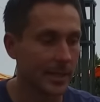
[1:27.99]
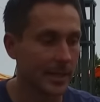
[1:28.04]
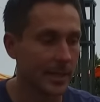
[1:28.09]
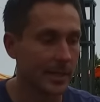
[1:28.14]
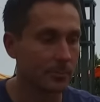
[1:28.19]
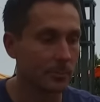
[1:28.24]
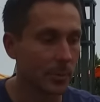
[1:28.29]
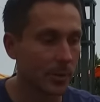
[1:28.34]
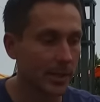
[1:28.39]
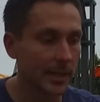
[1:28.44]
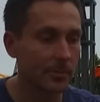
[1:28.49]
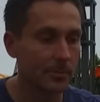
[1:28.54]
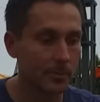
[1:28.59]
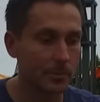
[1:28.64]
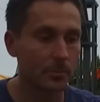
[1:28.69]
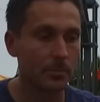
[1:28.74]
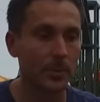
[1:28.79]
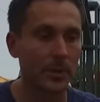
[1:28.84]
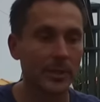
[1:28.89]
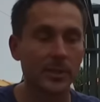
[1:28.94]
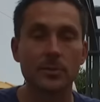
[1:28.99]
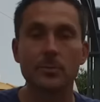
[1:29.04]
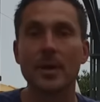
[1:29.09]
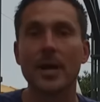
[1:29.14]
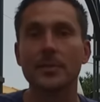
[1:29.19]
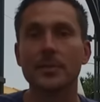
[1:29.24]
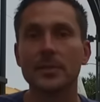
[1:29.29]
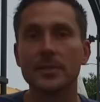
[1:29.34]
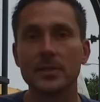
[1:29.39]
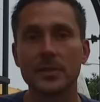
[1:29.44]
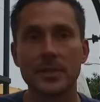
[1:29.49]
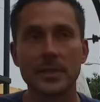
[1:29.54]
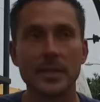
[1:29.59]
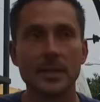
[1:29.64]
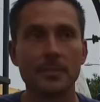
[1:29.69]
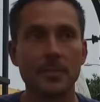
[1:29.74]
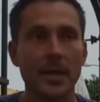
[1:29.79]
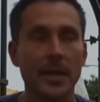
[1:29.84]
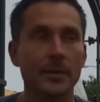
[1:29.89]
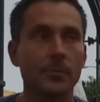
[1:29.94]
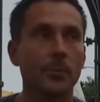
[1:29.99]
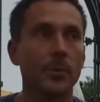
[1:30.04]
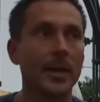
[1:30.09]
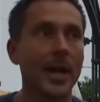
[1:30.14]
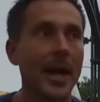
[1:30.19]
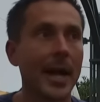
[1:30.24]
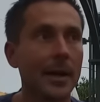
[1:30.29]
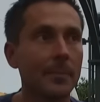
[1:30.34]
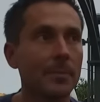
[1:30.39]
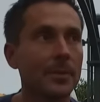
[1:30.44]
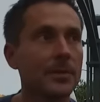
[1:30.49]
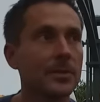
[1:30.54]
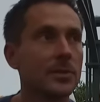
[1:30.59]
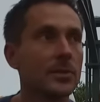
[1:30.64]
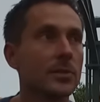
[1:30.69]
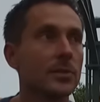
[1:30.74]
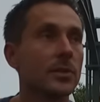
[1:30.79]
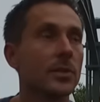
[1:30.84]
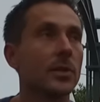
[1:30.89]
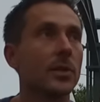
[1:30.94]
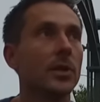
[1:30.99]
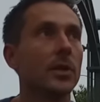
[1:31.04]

it really brings about this theme that what happens